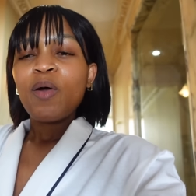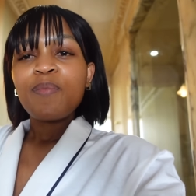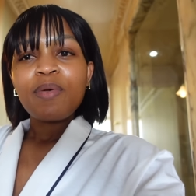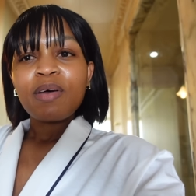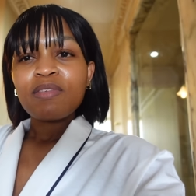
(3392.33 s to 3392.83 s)

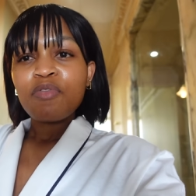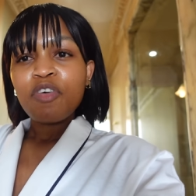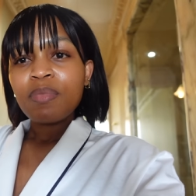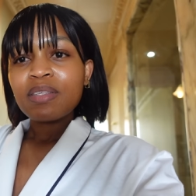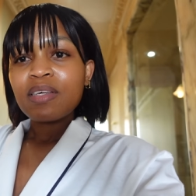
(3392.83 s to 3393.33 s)
hope it was
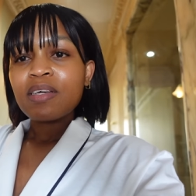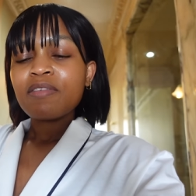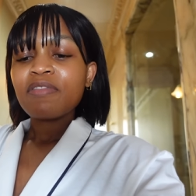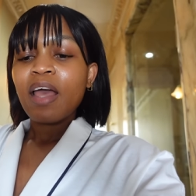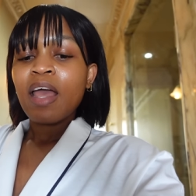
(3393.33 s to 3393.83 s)

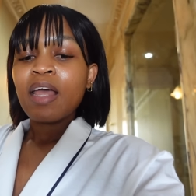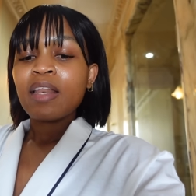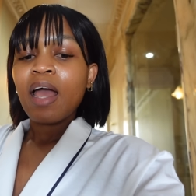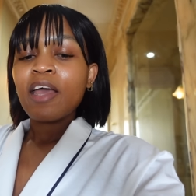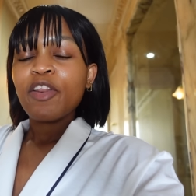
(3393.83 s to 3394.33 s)
informative
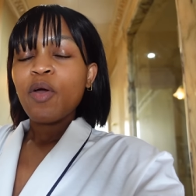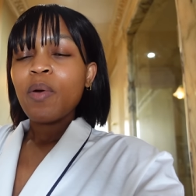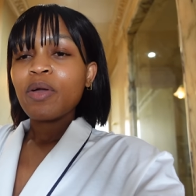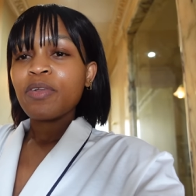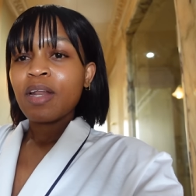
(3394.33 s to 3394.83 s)
and i know
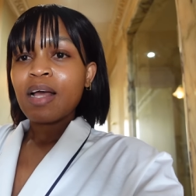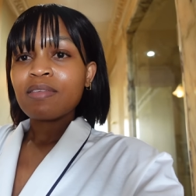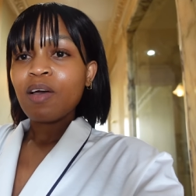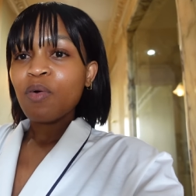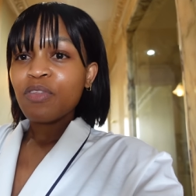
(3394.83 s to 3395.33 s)
i couldn't
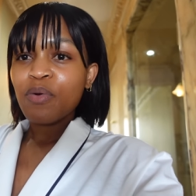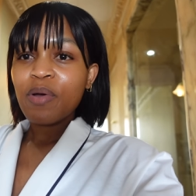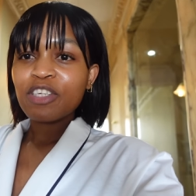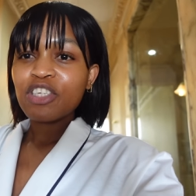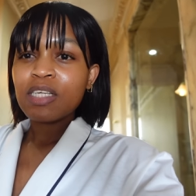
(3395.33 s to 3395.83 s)
answer all the
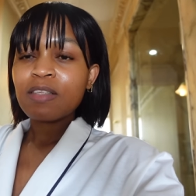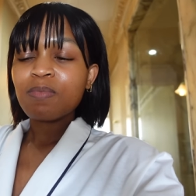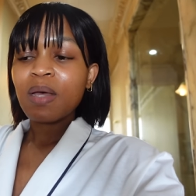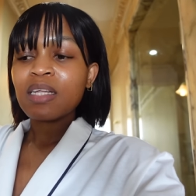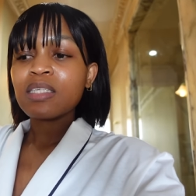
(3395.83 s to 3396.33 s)
questions
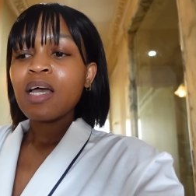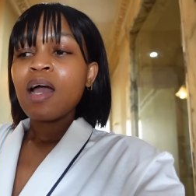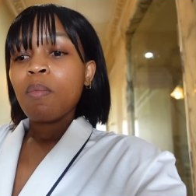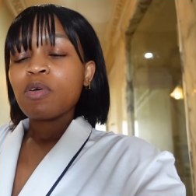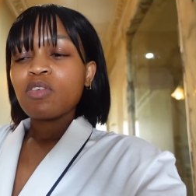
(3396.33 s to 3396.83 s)
but
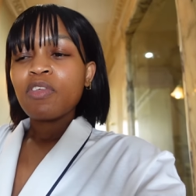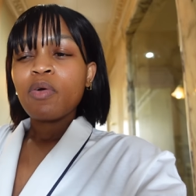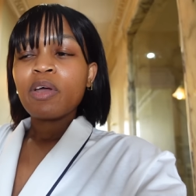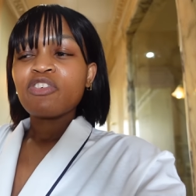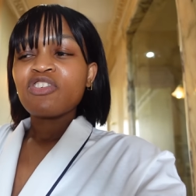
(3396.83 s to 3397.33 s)
most of the
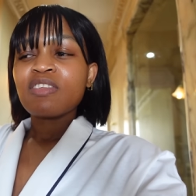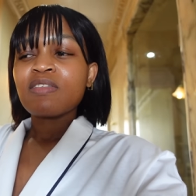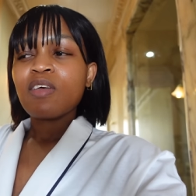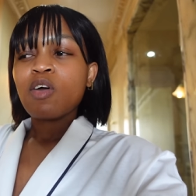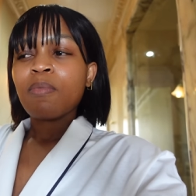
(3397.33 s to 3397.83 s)

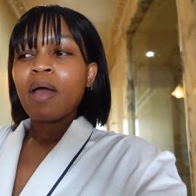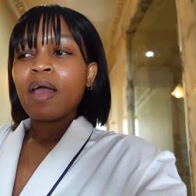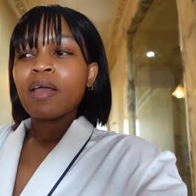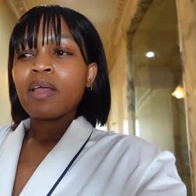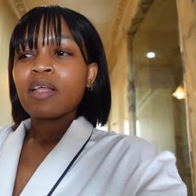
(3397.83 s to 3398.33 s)
questions on
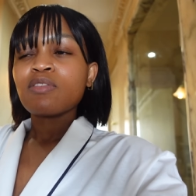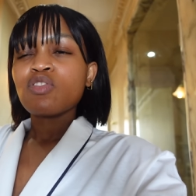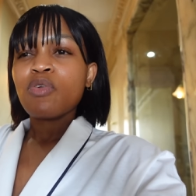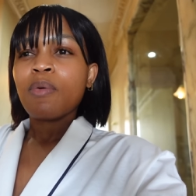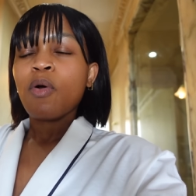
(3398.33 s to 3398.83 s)
my
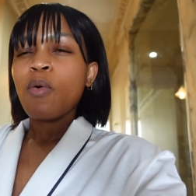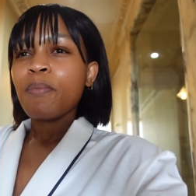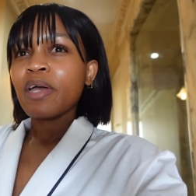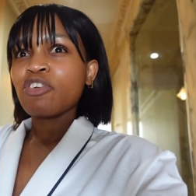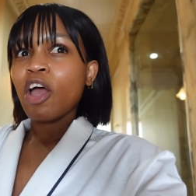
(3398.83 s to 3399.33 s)
instagram
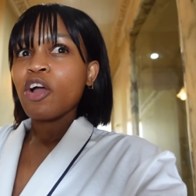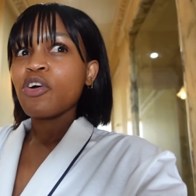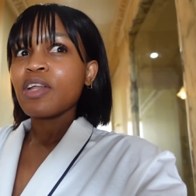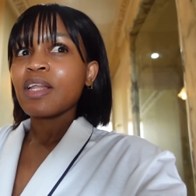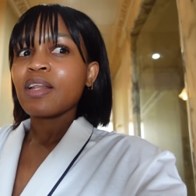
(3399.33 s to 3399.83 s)
homepage i
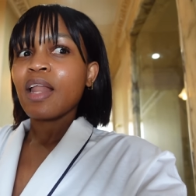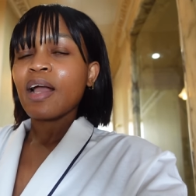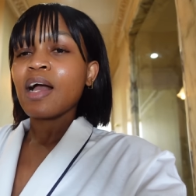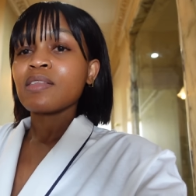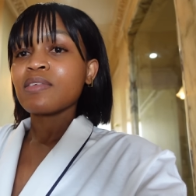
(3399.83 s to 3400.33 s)
couldn't
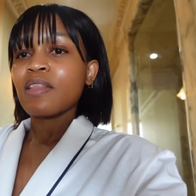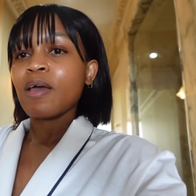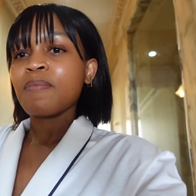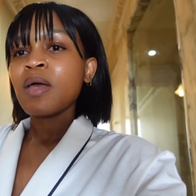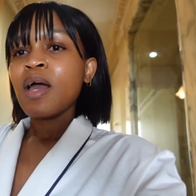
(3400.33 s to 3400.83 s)
like answer
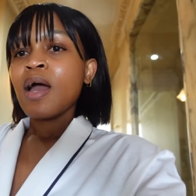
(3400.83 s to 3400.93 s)
them